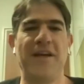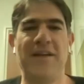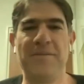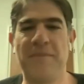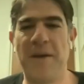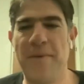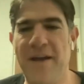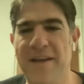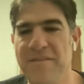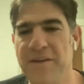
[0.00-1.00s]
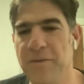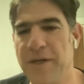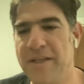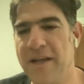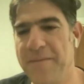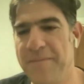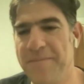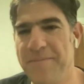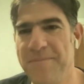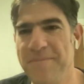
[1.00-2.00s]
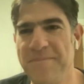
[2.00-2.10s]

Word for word: and bye bye. Thank you so